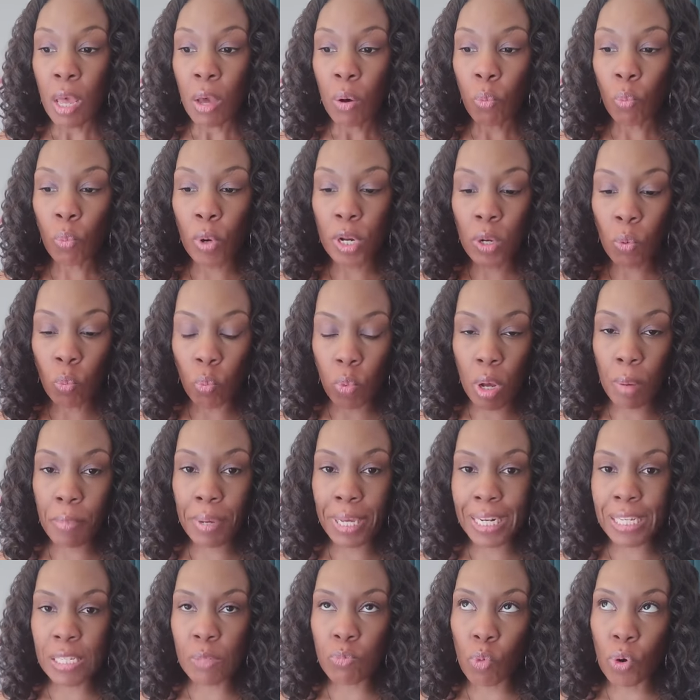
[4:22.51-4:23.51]
When a
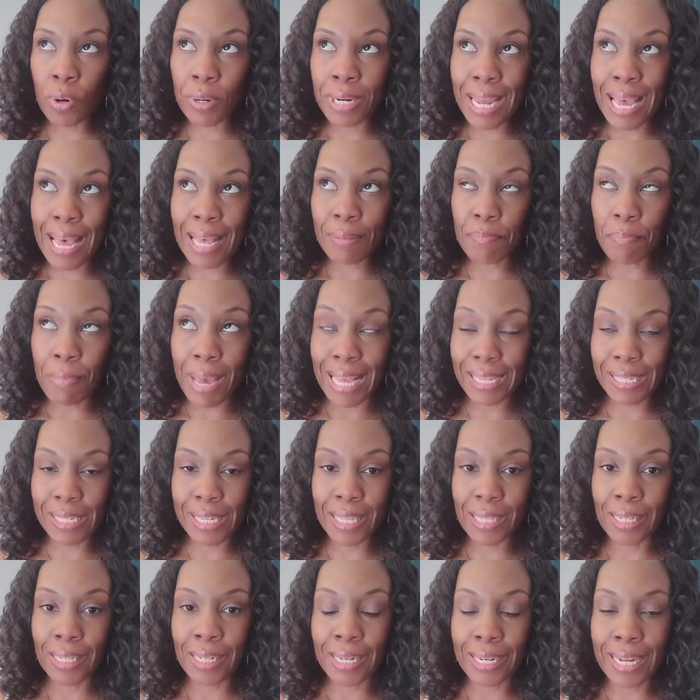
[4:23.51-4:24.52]
woman is more
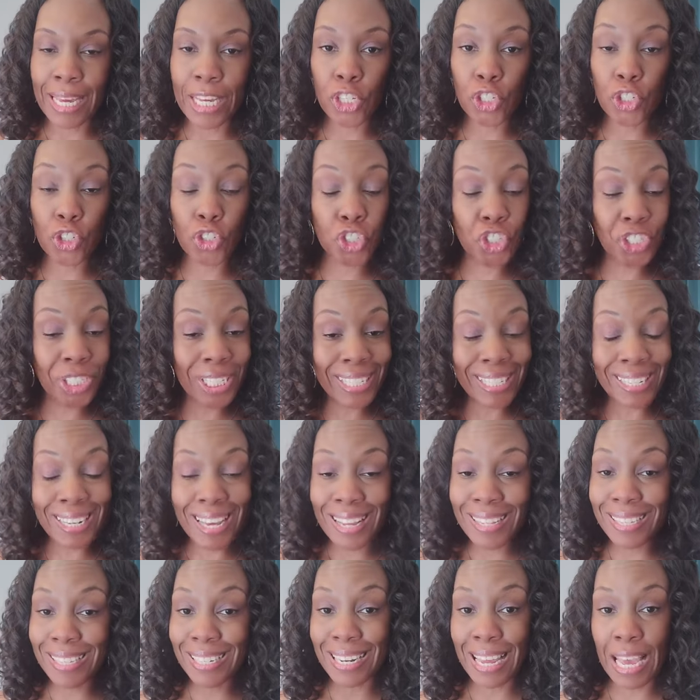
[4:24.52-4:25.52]
masculine in nature, she
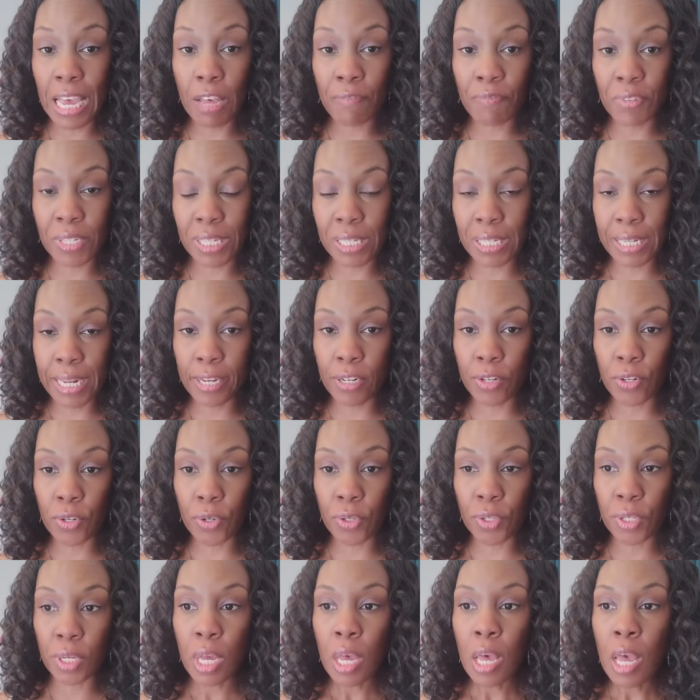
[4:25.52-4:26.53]
doesn't have a
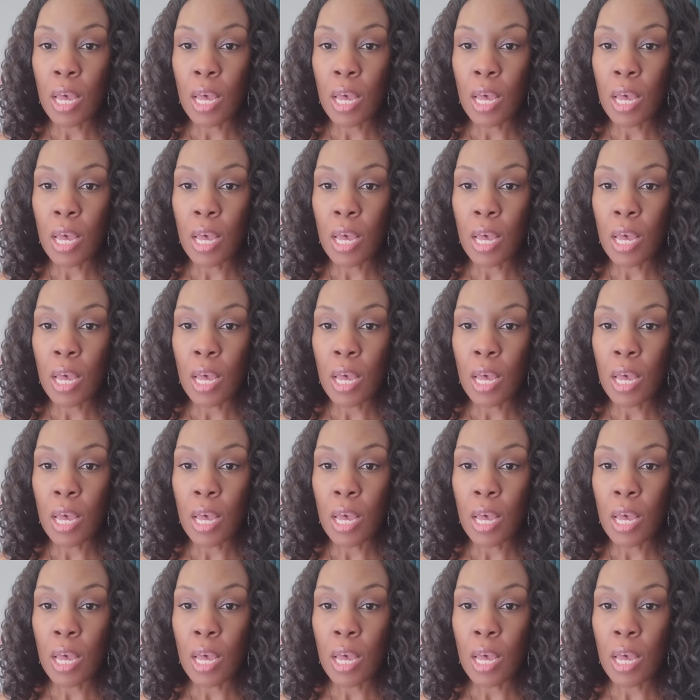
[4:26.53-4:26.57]
standard.